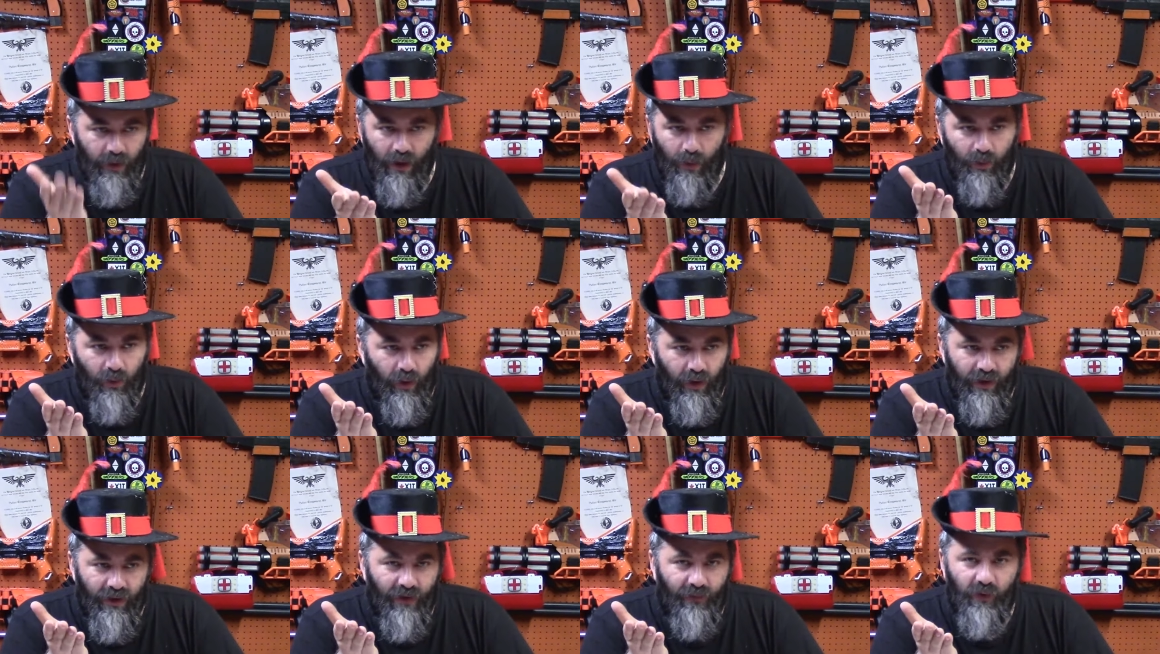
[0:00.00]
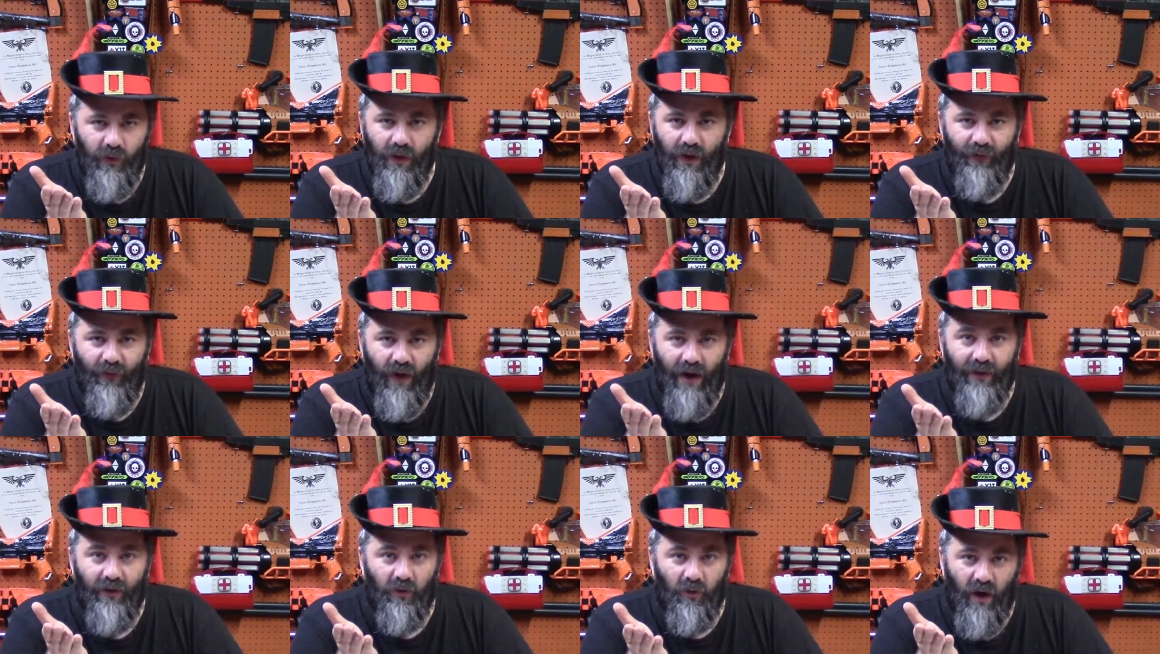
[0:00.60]
upgraded if you can
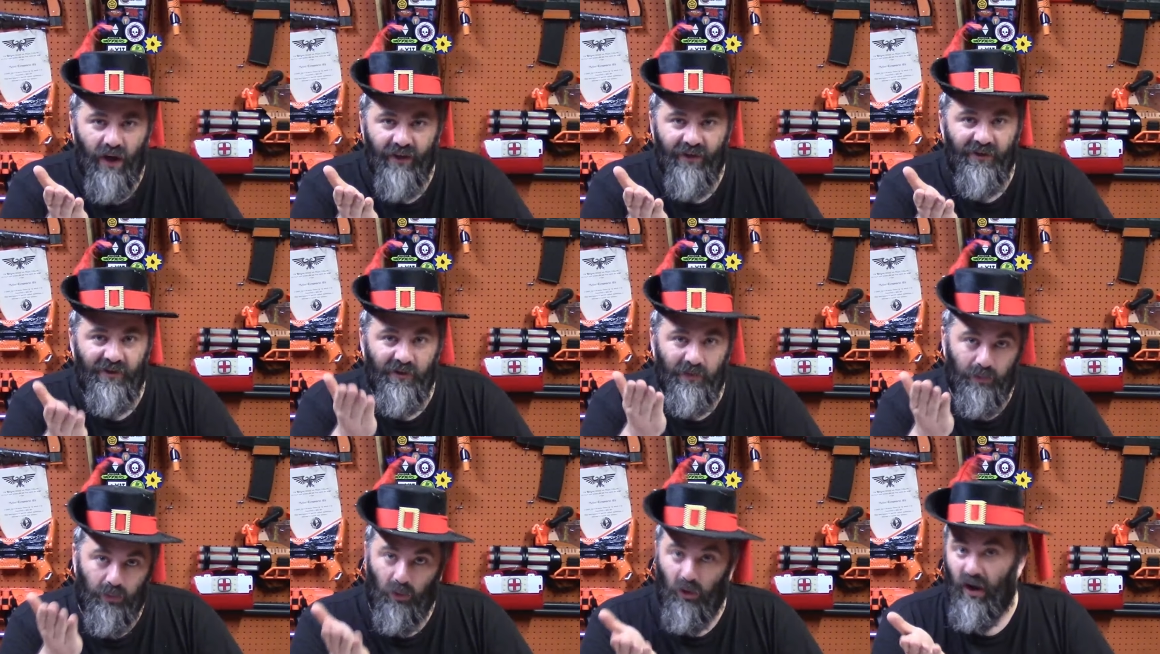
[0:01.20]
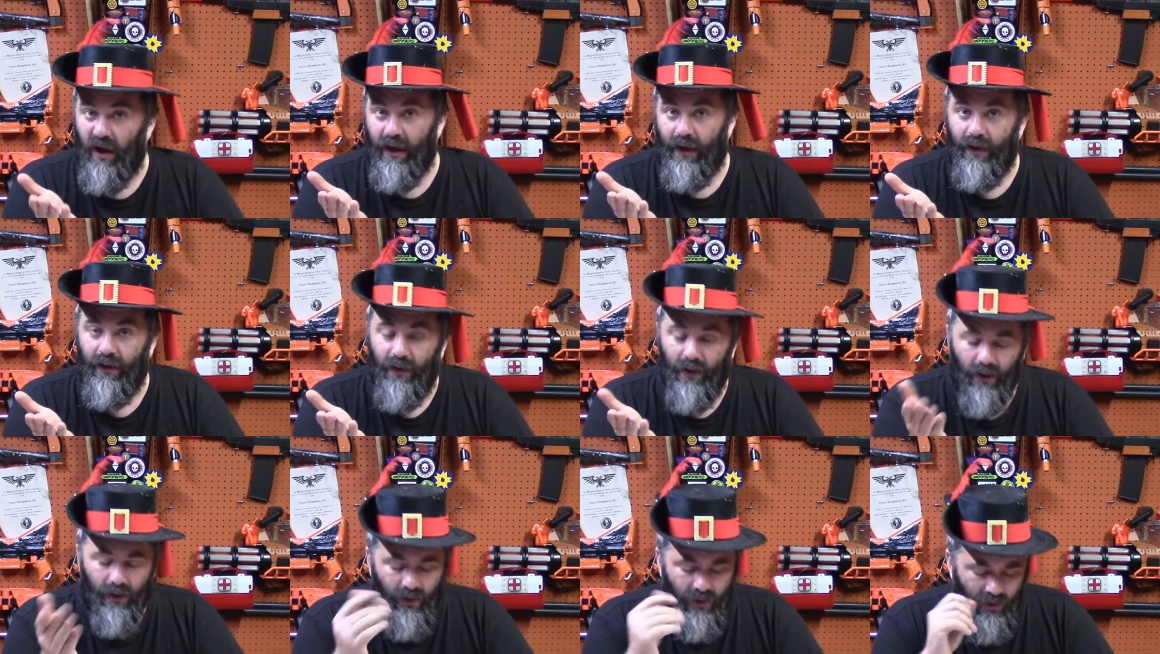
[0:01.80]
find the right spring.
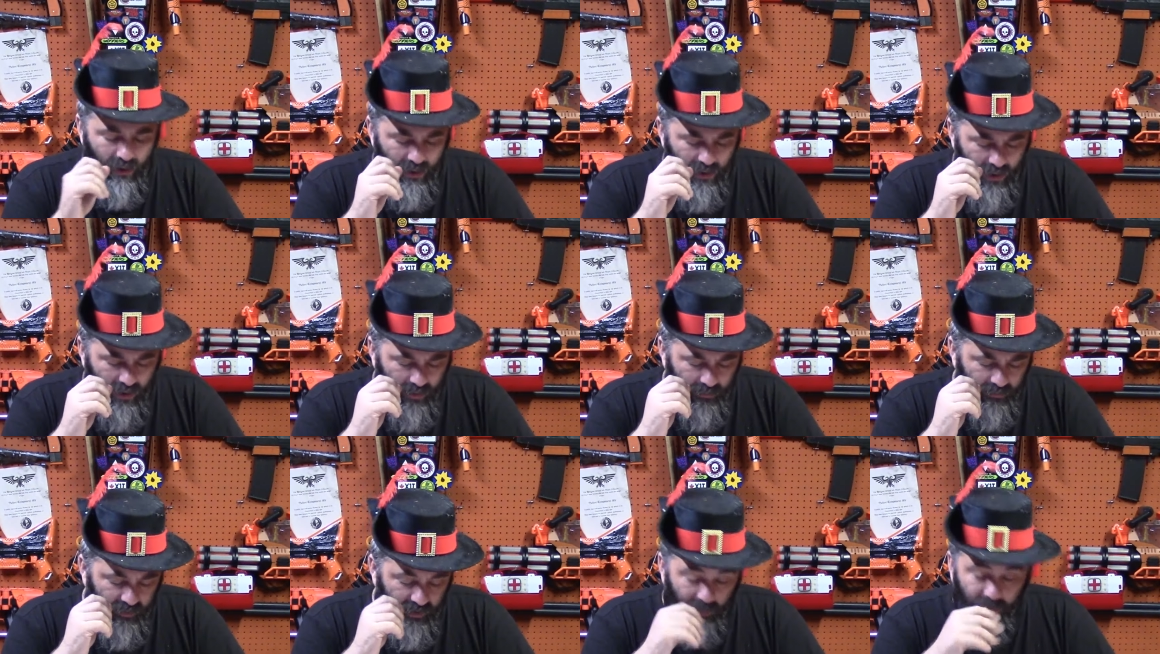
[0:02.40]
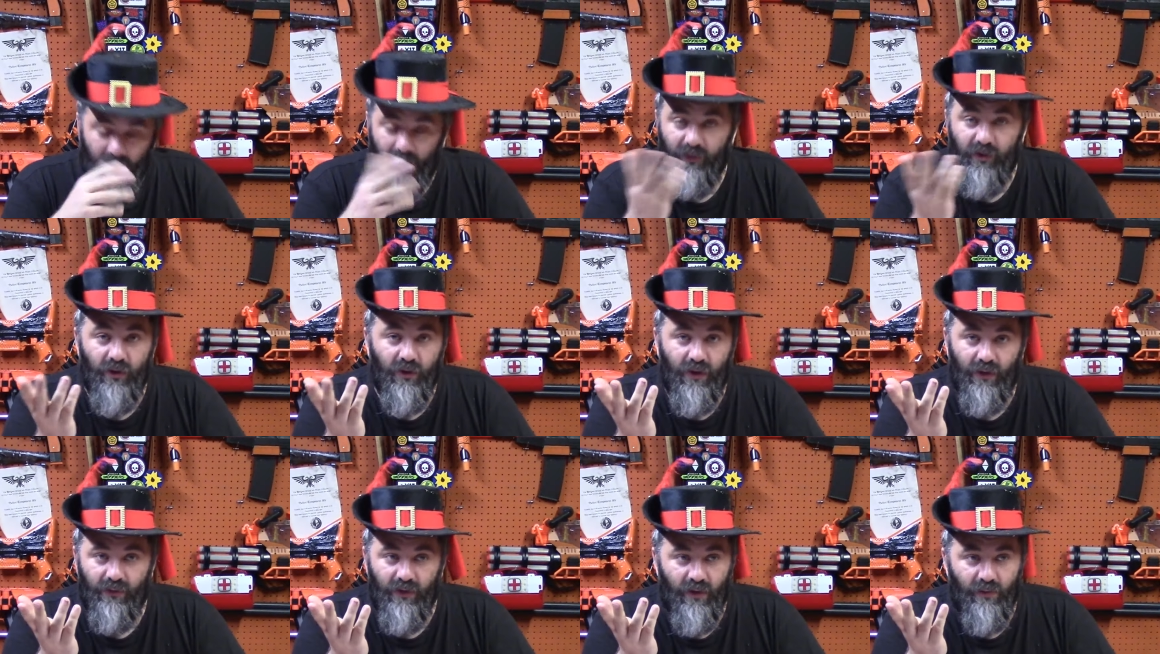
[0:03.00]
Um, sometimes you
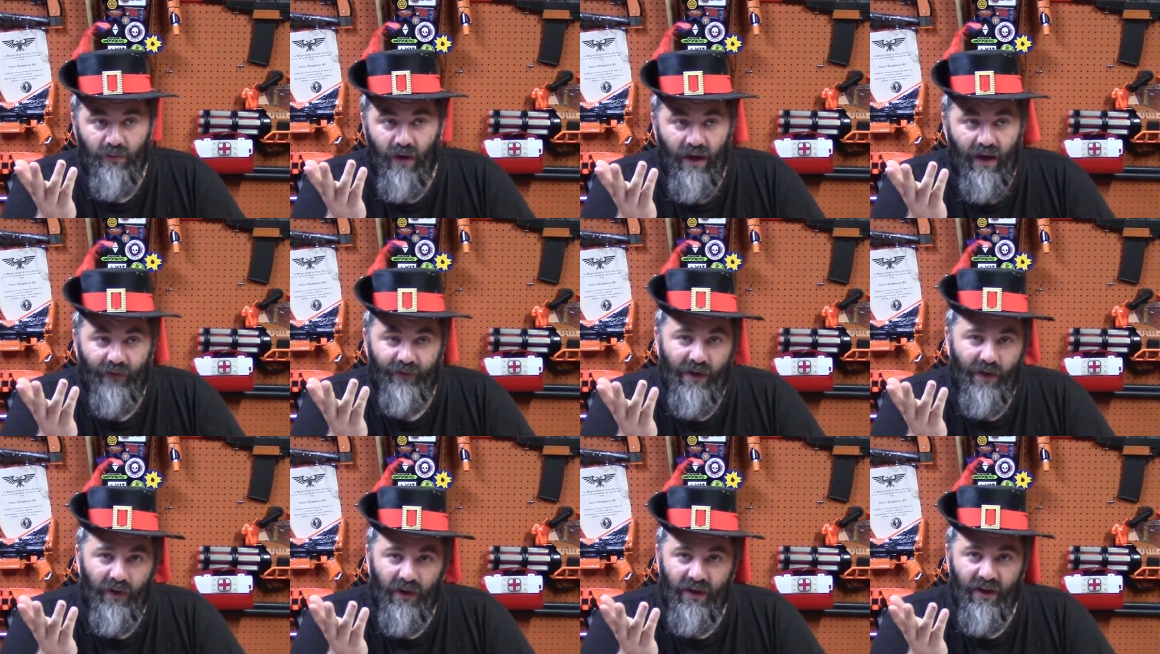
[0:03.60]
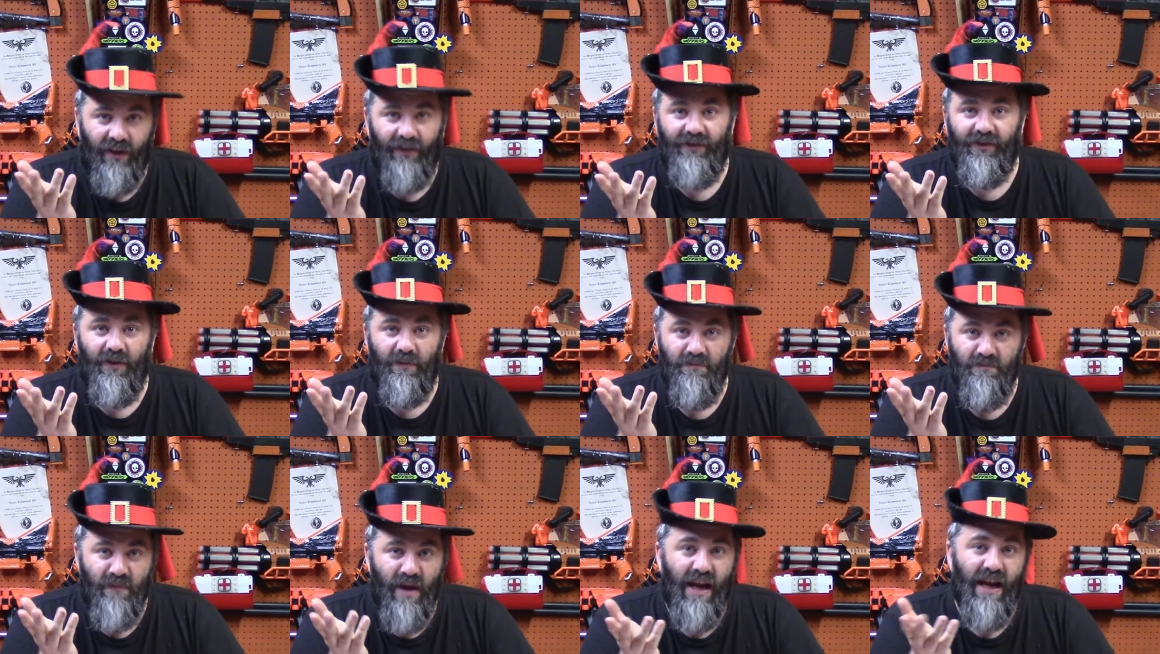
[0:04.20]
can you might have to have it
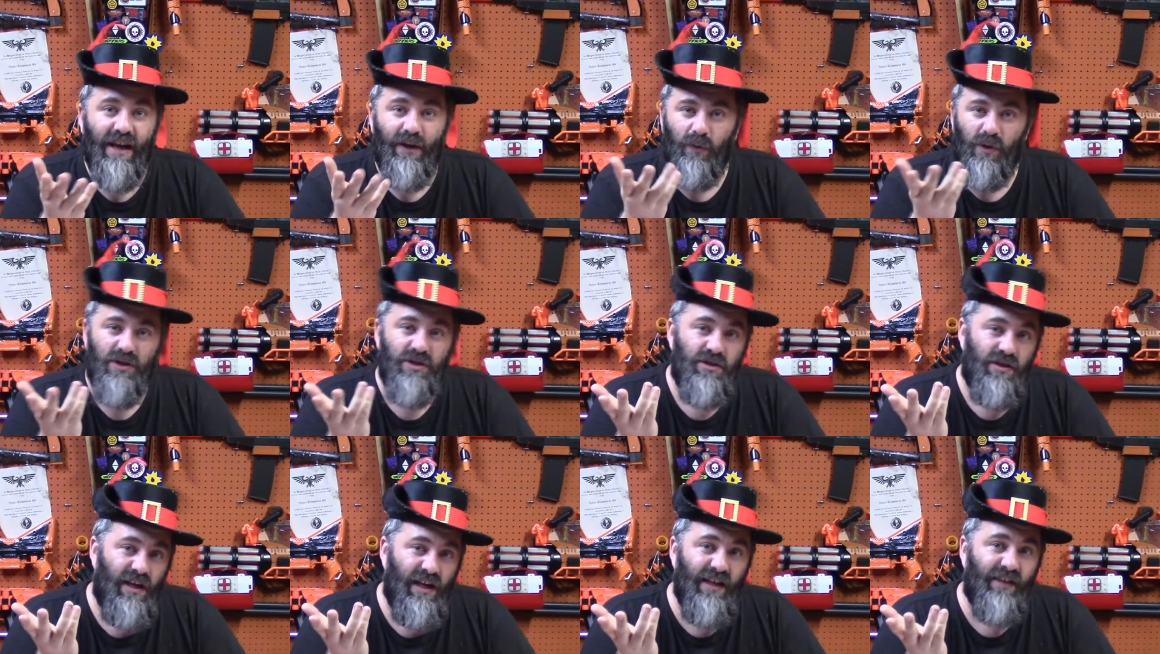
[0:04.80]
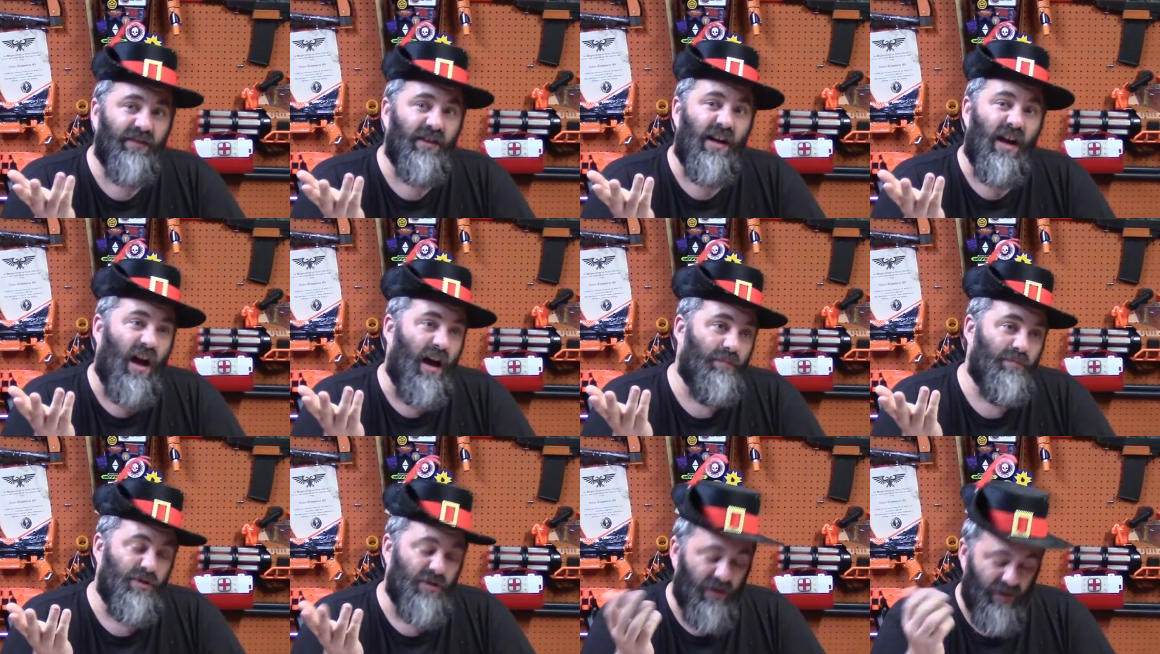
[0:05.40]
custom made, which is an
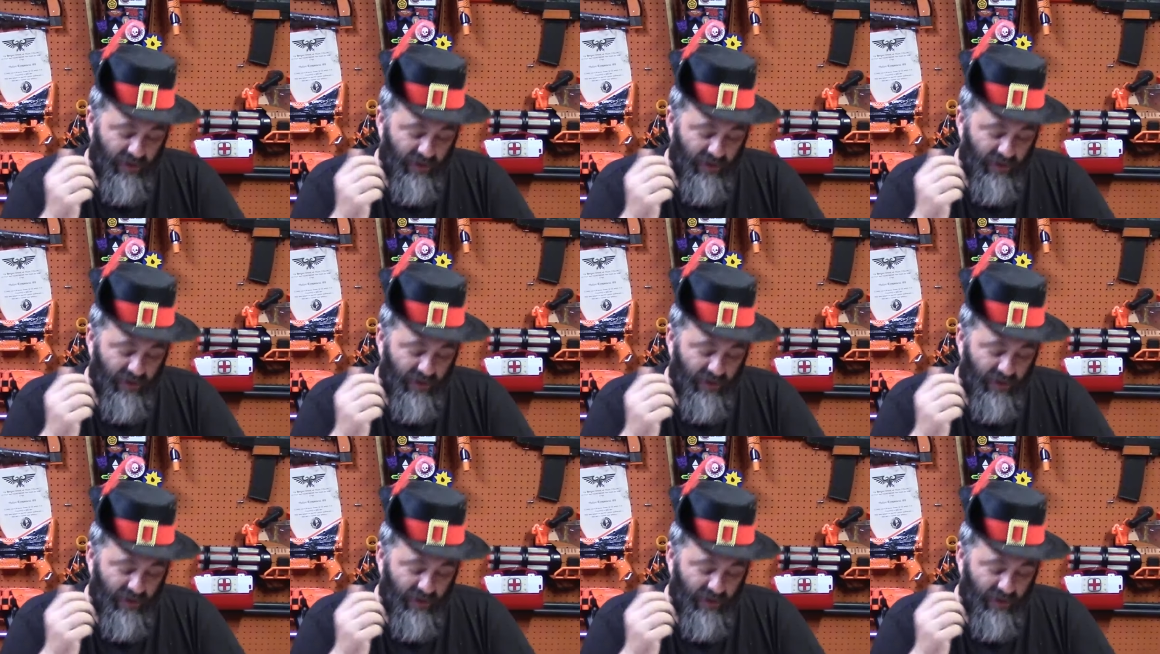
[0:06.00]
option.